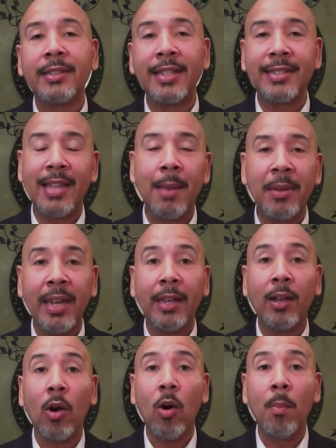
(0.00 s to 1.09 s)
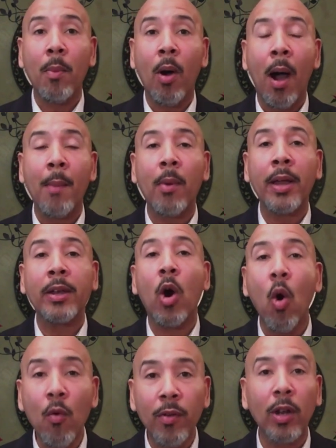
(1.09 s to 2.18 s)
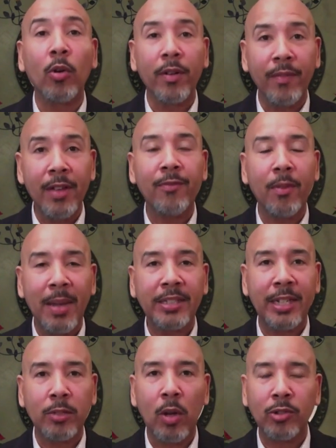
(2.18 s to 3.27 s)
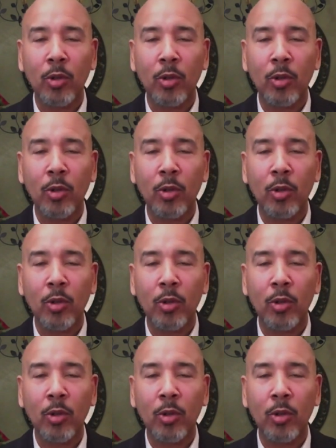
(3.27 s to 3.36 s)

disseminate um, an overload of information as well.